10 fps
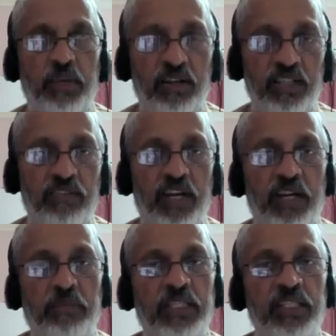on the
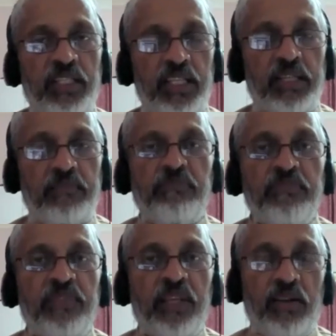environment, and then
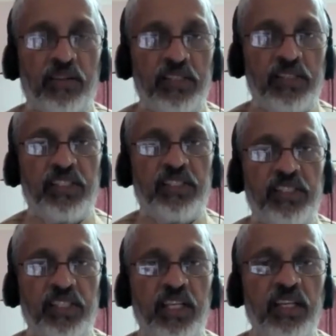Dr.
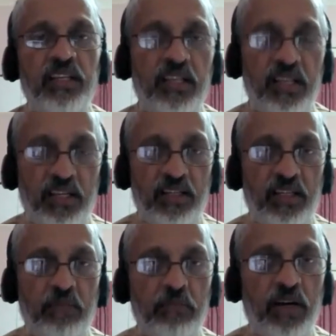Chidi
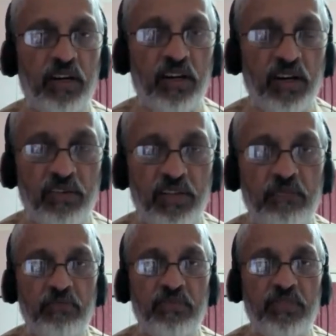and Bhaga will
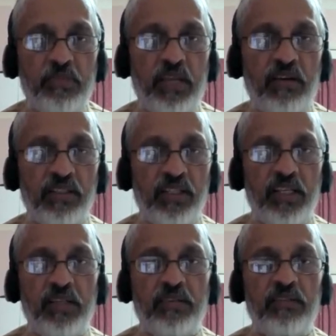speak on
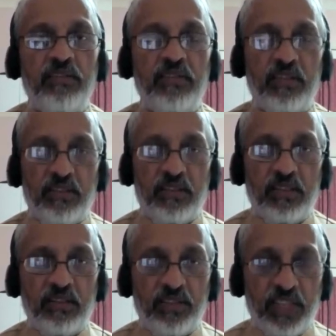the
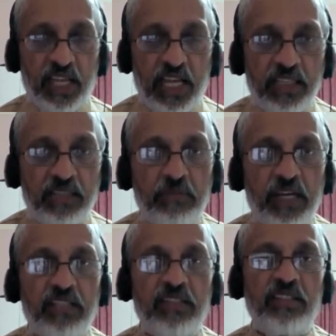health
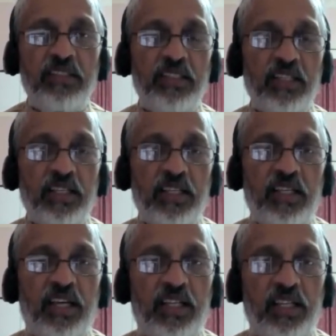matter,
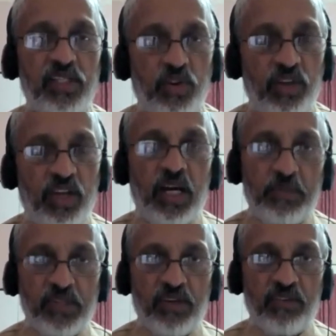and then Joey
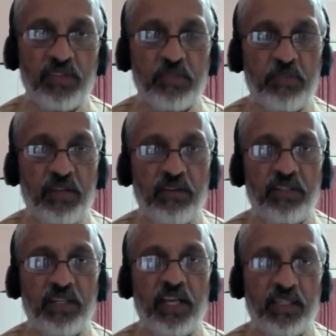Carbstrong would speak
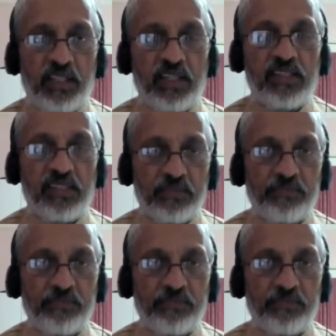on ethics.